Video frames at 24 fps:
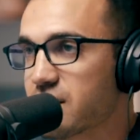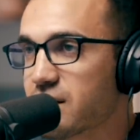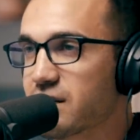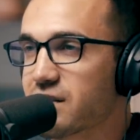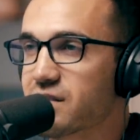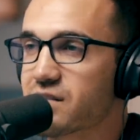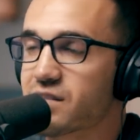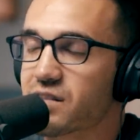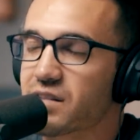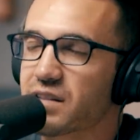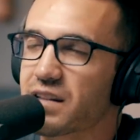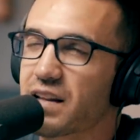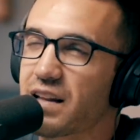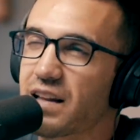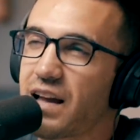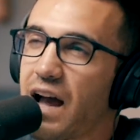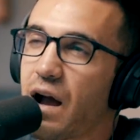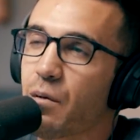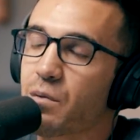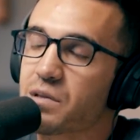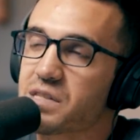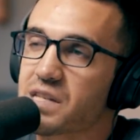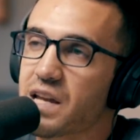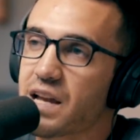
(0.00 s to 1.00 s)
is
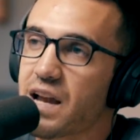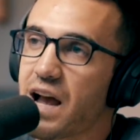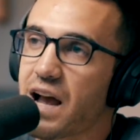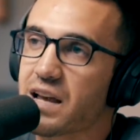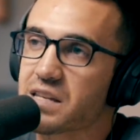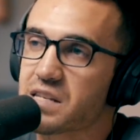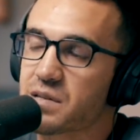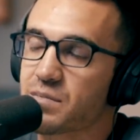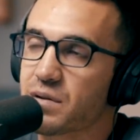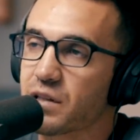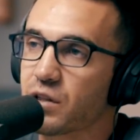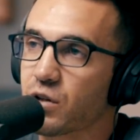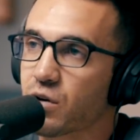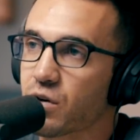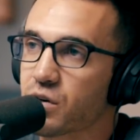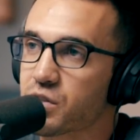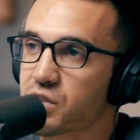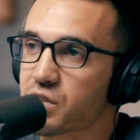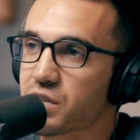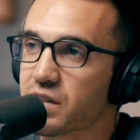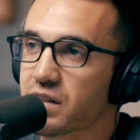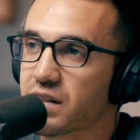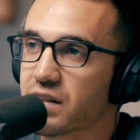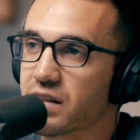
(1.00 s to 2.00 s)
I would say it has to be
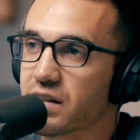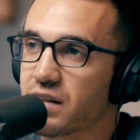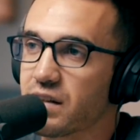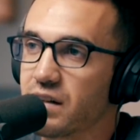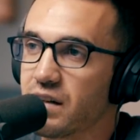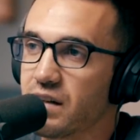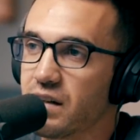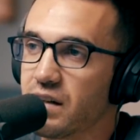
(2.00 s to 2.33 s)
largely.